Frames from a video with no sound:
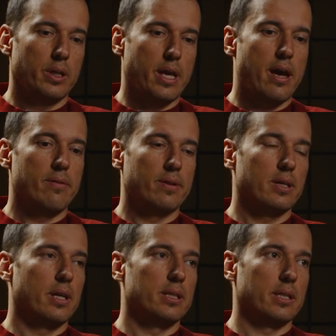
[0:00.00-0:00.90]
have
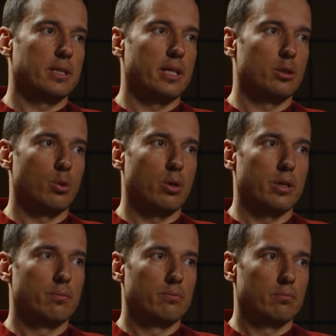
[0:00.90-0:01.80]
a success
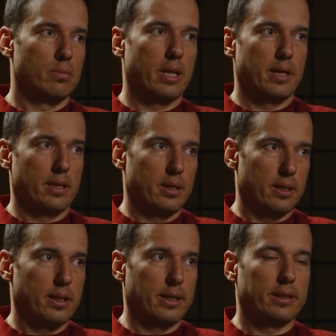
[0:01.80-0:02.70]
story
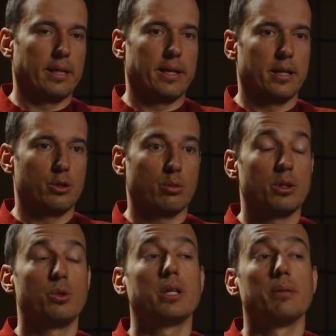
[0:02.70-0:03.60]
like Telerik, so
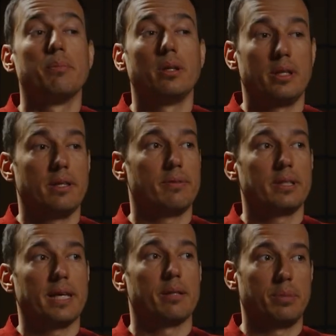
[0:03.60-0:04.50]
that you can believe
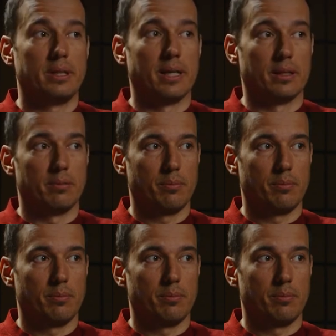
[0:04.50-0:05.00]
it can be done.